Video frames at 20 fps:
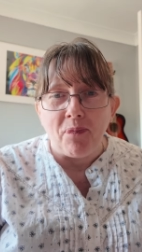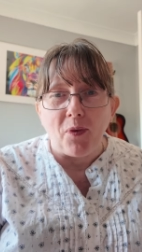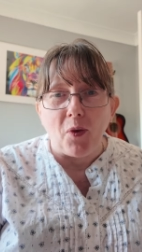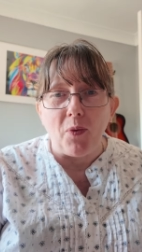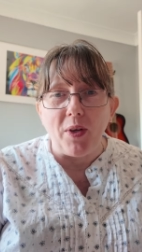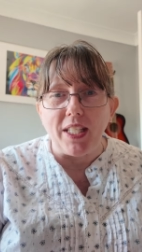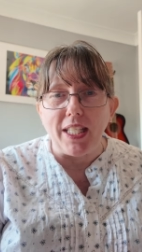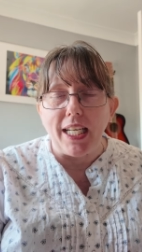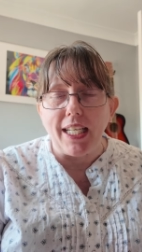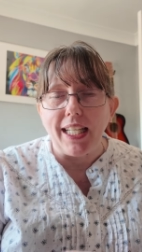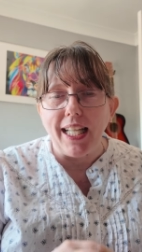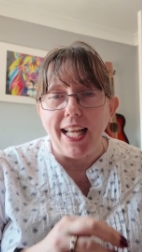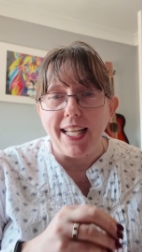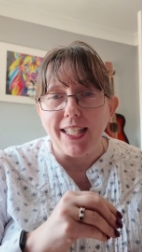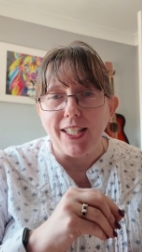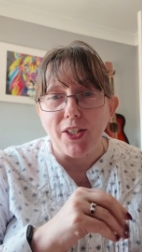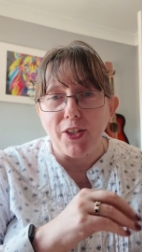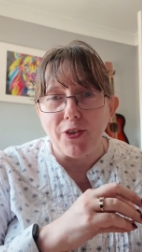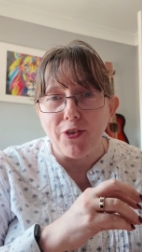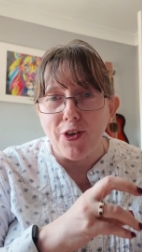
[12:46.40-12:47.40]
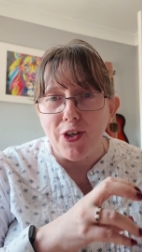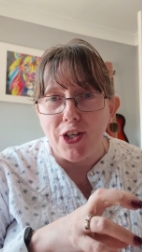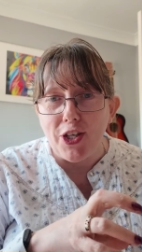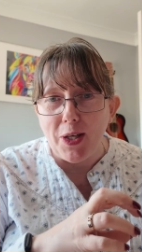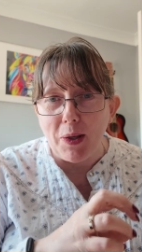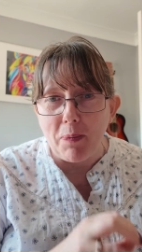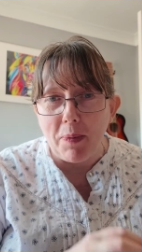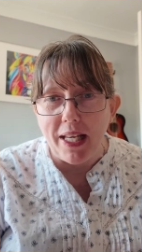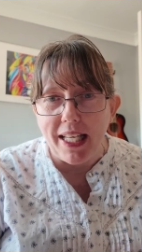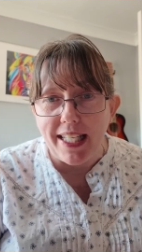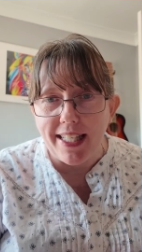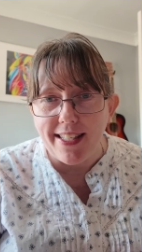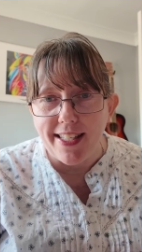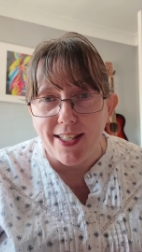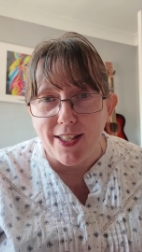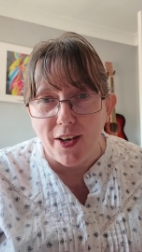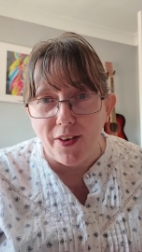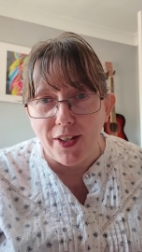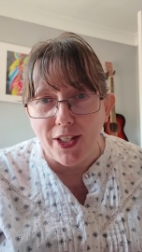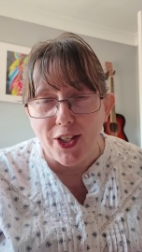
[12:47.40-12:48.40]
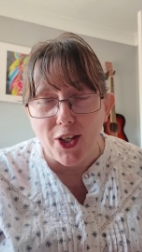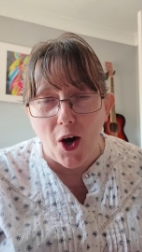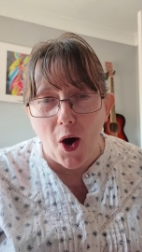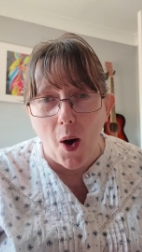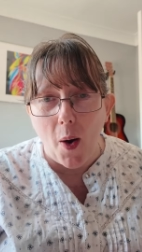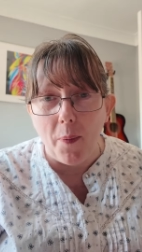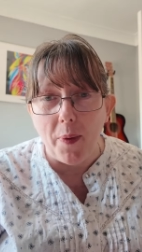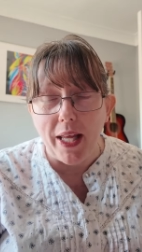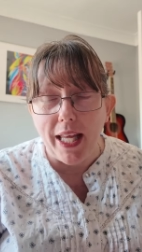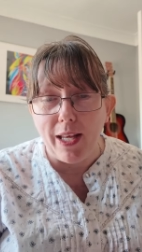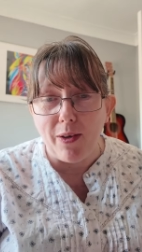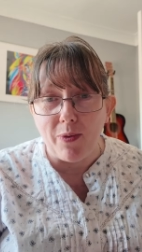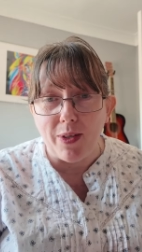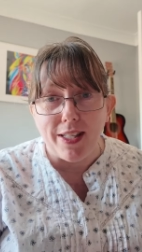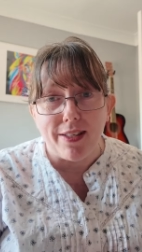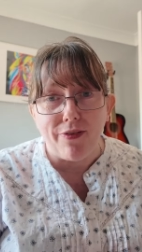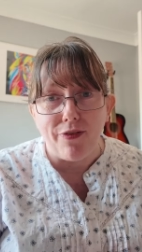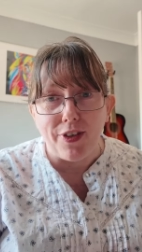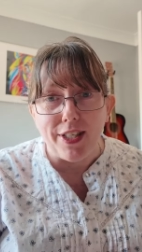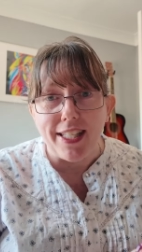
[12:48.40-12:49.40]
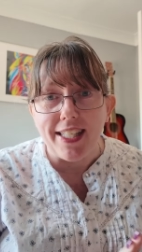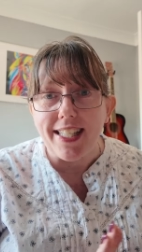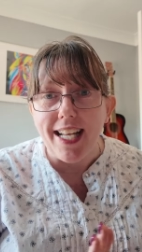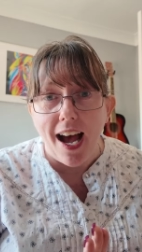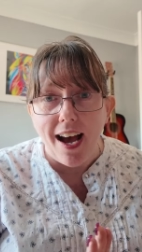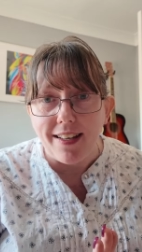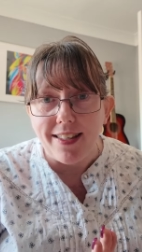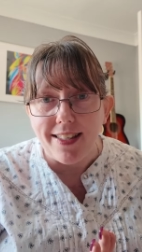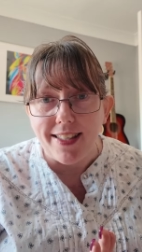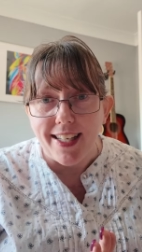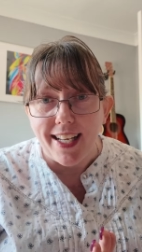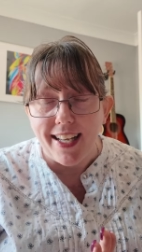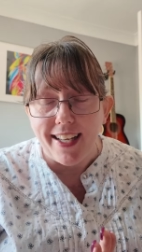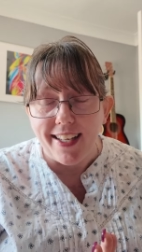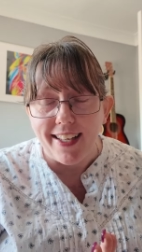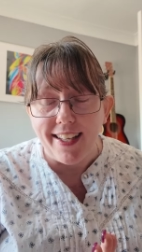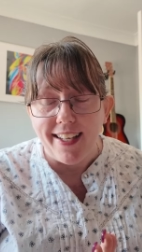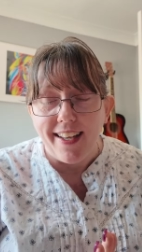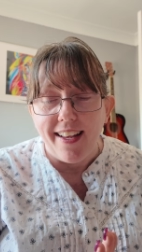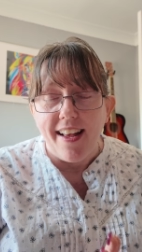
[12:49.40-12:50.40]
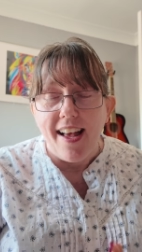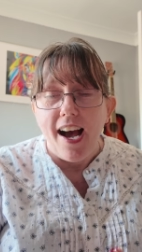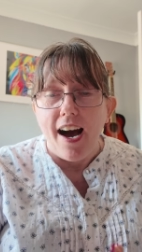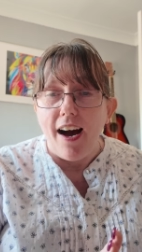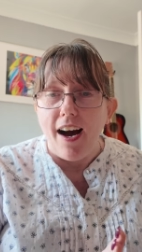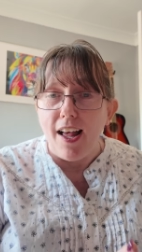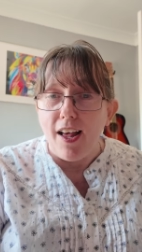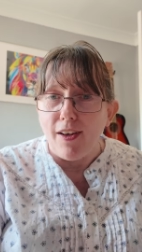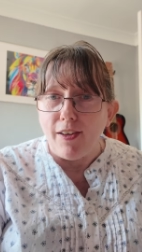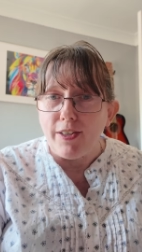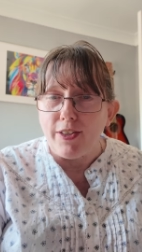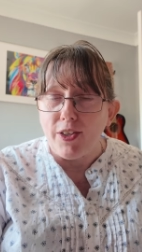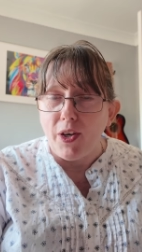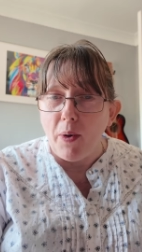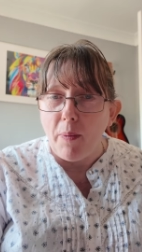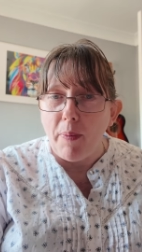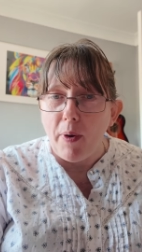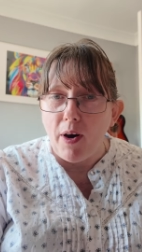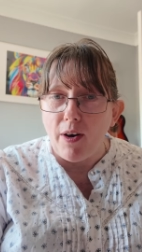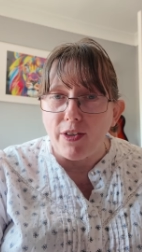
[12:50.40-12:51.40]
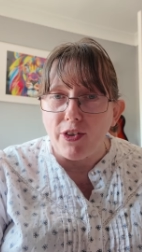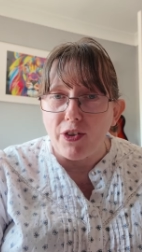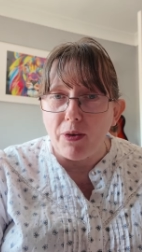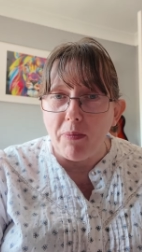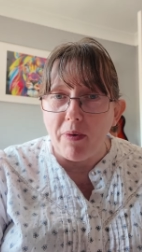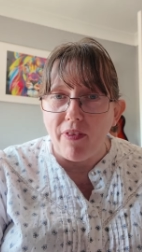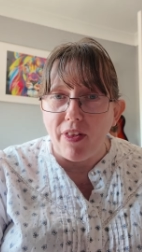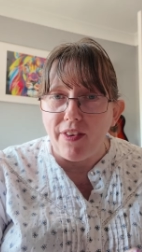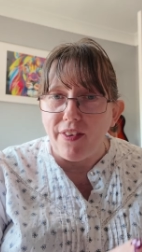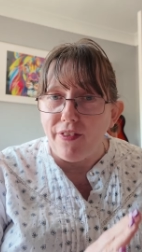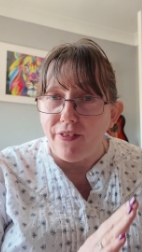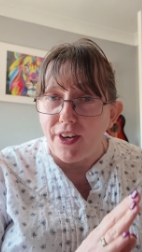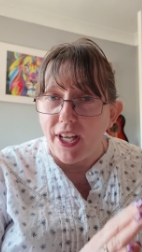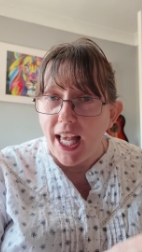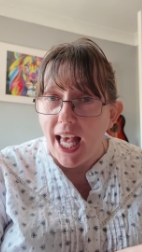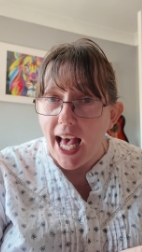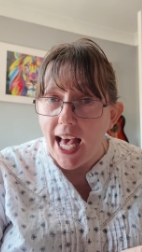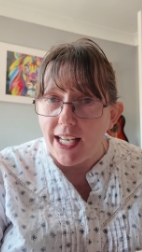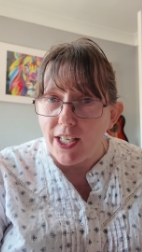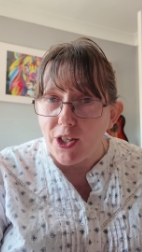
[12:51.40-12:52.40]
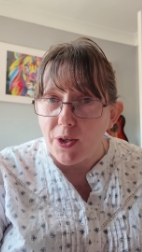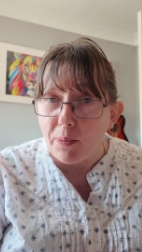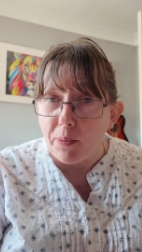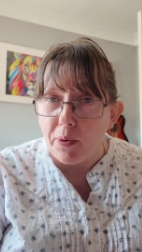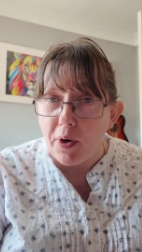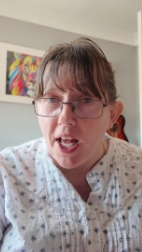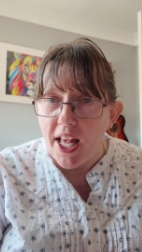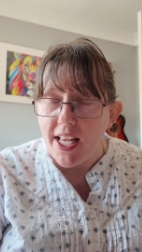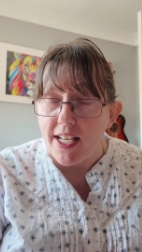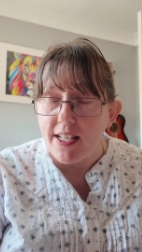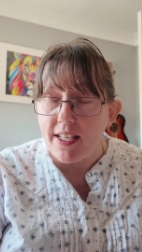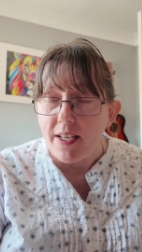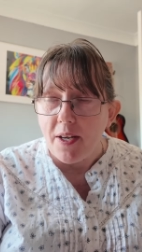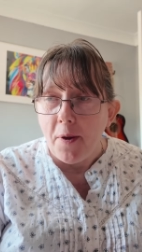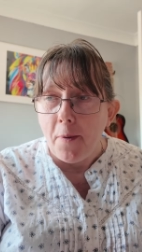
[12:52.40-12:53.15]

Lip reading: which had like crunchy pieces on the top. It was fantastic. I also bought some of the focaccia bread.